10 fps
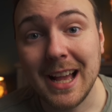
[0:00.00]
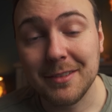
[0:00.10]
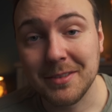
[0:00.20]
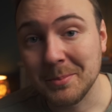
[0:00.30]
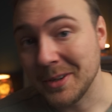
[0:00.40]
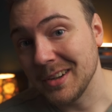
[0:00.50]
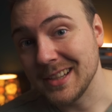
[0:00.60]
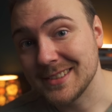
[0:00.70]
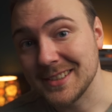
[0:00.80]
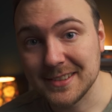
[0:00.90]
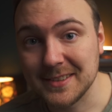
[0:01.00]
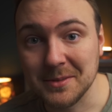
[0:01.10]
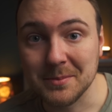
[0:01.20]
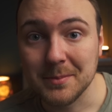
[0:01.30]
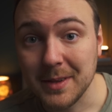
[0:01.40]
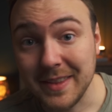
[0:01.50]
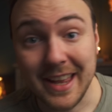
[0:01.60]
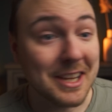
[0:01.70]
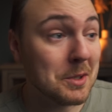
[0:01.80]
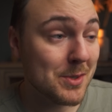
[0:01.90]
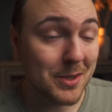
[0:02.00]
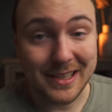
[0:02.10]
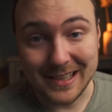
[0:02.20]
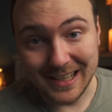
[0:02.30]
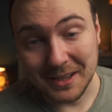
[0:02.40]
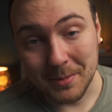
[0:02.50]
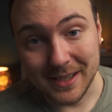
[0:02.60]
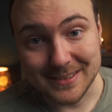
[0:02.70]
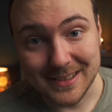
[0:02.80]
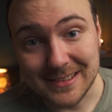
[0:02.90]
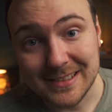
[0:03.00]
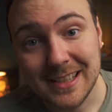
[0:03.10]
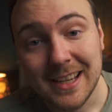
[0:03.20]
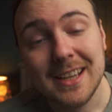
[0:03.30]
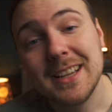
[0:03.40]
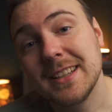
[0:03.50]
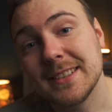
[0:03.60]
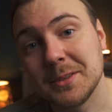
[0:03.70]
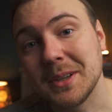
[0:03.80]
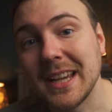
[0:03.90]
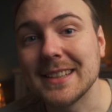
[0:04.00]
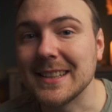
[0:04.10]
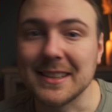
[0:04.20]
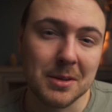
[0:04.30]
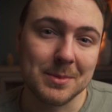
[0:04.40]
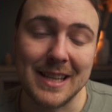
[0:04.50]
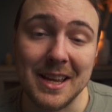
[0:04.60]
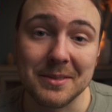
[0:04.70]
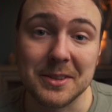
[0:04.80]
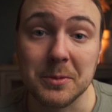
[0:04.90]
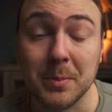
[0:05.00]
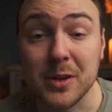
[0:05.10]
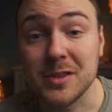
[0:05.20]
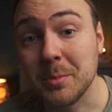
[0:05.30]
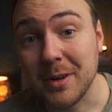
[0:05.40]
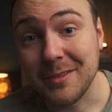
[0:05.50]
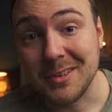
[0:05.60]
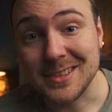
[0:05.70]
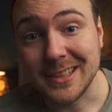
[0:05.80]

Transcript: Alpha mirrorless system that I use on a daily basis. So I guess it comes down to personal preference